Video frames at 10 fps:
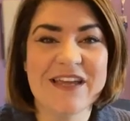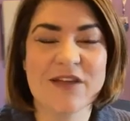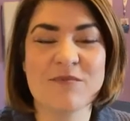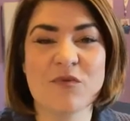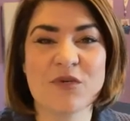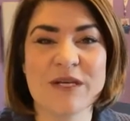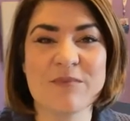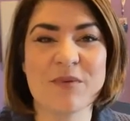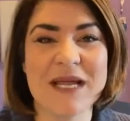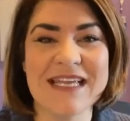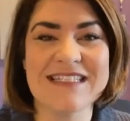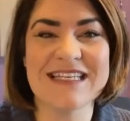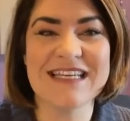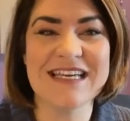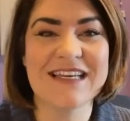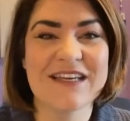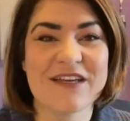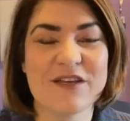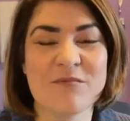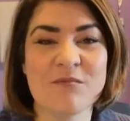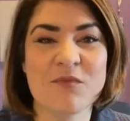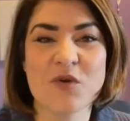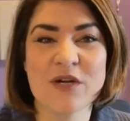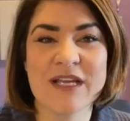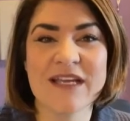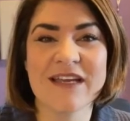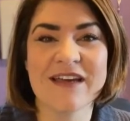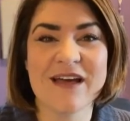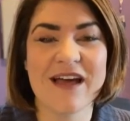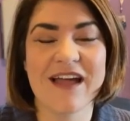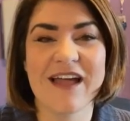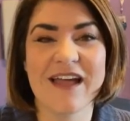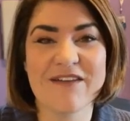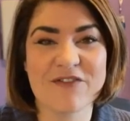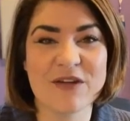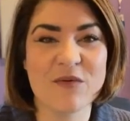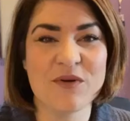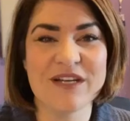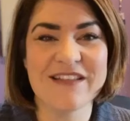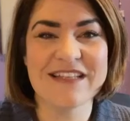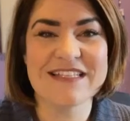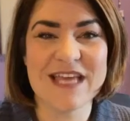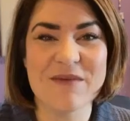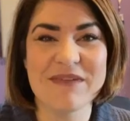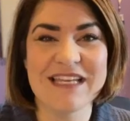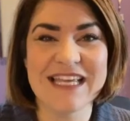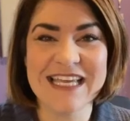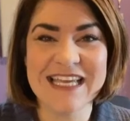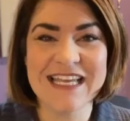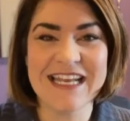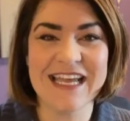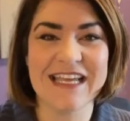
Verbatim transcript: Good morning, Brandy. Good morning, everyone that's coming in.